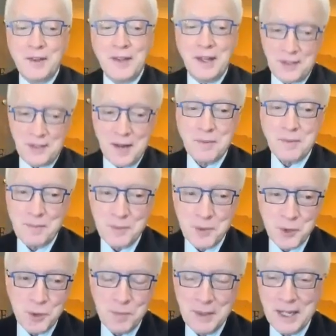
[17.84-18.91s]
They sent them
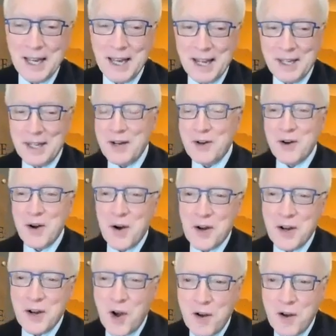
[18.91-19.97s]
to me, and there
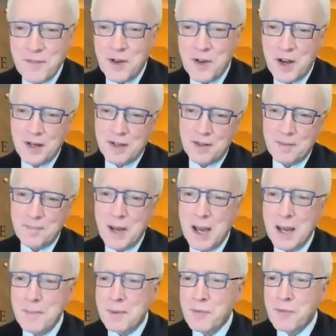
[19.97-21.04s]
are an awful lot of them.
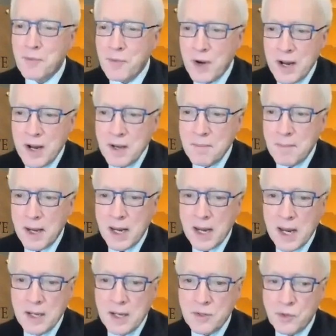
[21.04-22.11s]
I'm afraid my
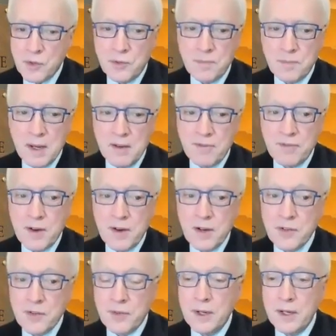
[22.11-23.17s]
answers may
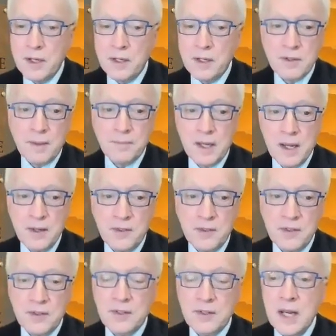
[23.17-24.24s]
frustrate in some
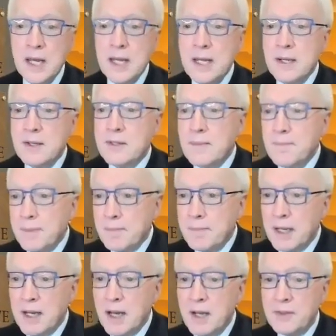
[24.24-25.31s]
cases simply
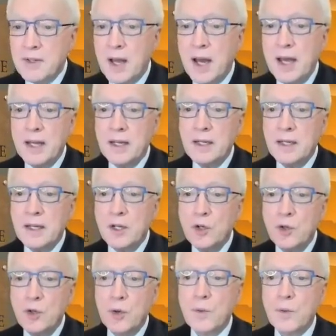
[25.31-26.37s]
because I
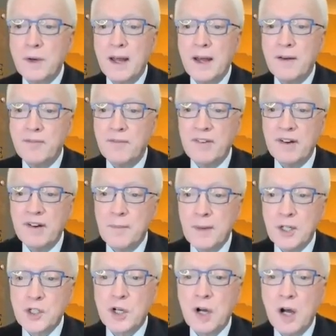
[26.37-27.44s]
don't have very
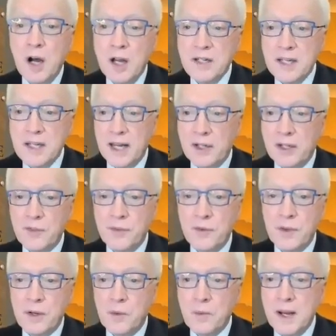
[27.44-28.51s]
much context
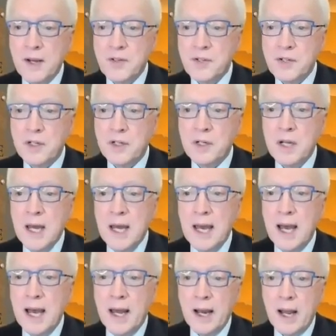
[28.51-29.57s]
for the question
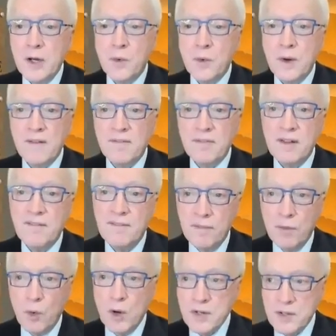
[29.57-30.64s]
and I don't have the
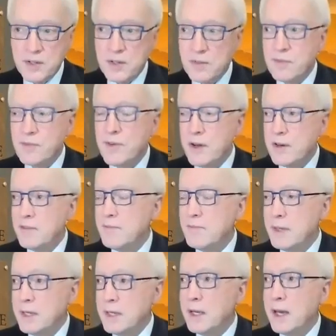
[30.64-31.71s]
voice in front of
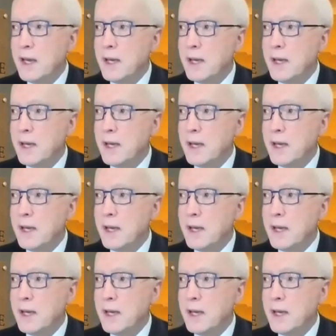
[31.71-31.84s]
me.